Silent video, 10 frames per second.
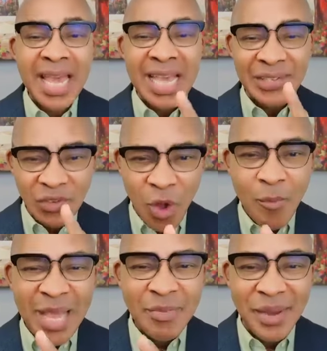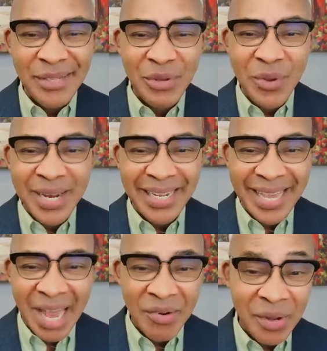his commitment to
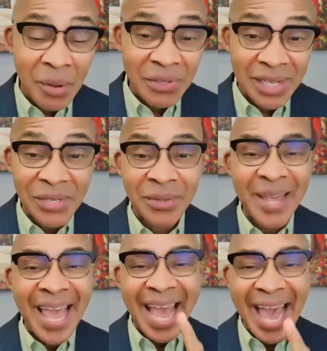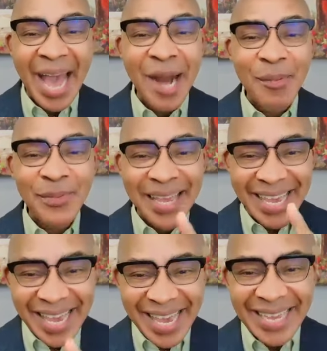unity and reconciliation helped
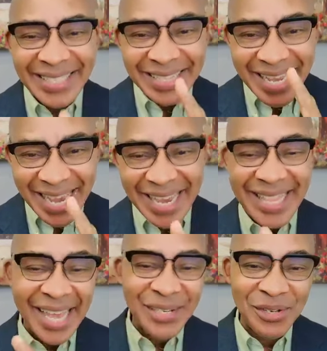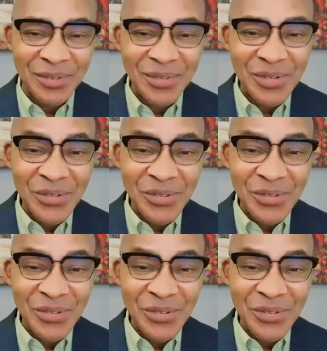heal a nation.